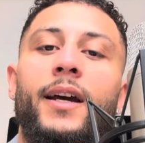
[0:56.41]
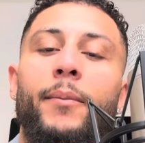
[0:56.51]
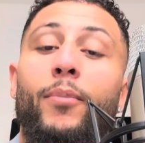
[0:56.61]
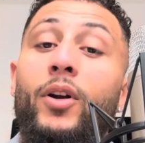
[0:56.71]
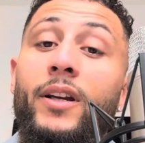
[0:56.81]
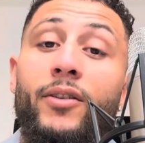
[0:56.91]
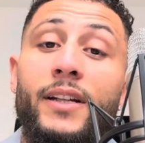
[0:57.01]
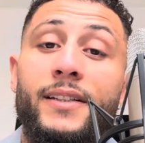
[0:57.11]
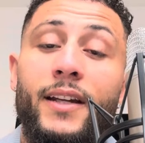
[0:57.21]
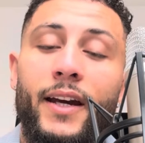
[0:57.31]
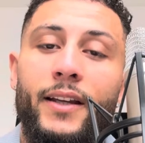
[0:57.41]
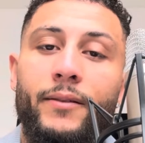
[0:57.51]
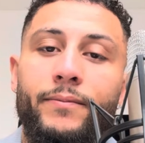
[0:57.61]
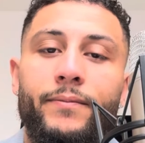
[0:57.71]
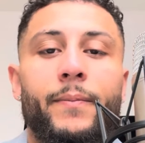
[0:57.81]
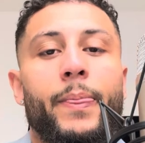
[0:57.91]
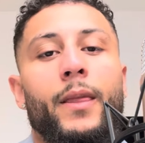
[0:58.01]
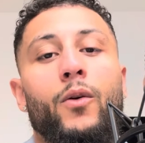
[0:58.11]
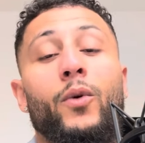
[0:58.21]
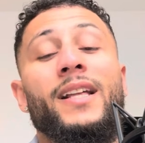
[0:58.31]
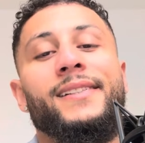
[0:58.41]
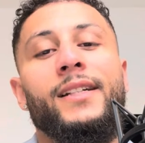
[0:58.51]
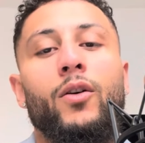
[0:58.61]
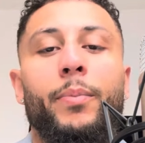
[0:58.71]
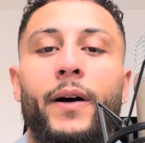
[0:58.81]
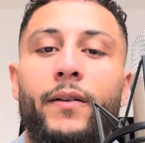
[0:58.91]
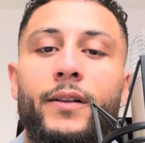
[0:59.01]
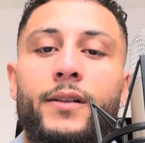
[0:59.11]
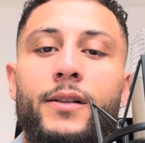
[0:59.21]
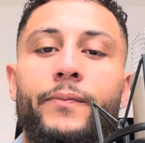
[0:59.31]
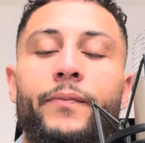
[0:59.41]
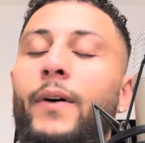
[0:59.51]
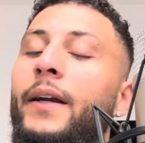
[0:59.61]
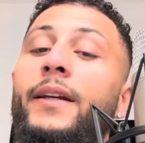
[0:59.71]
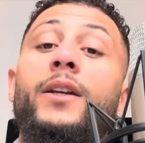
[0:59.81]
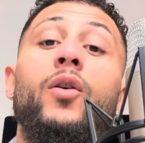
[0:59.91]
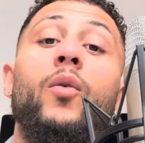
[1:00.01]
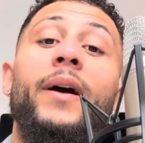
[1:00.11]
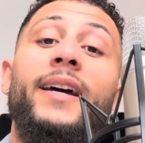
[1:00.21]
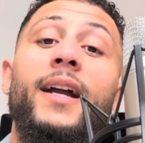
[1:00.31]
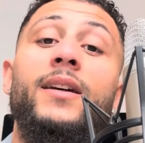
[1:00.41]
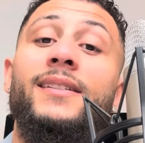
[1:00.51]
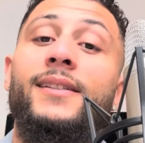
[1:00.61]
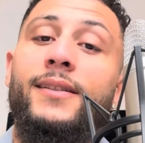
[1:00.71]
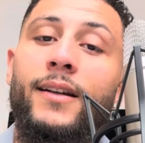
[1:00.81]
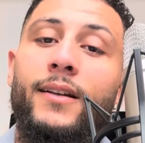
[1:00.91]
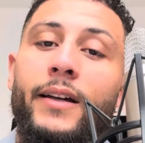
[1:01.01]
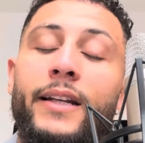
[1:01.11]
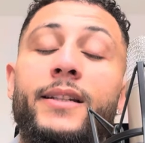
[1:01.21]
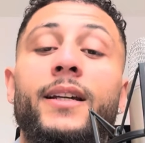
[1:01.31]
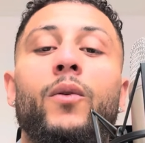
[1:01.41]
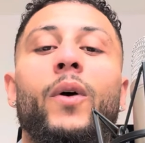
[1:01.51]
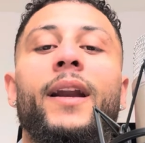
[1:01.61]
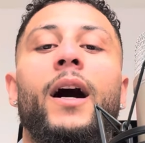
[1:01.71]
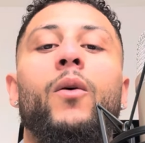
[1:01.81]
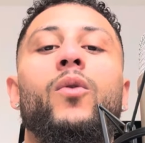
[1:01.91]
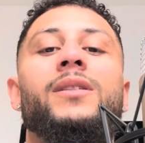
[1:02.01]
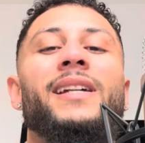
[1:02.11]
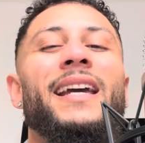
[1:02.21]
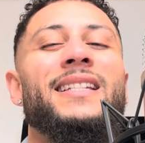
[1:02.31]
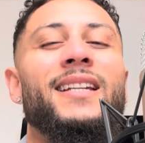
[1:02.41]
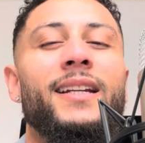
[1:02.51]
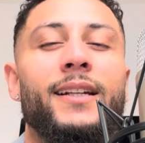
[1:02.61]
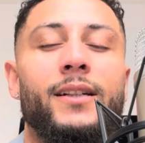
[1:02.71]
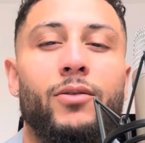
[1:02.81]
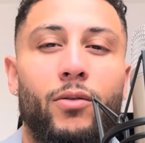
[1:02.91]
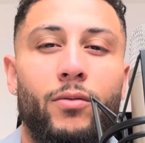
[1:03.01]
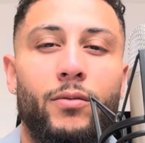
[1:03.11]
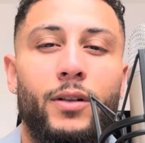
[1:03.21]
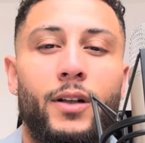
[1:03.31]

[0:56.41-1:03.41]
Born and raised in Kenya with a single parent. I didn't know my dad existed until when I was 18 years old.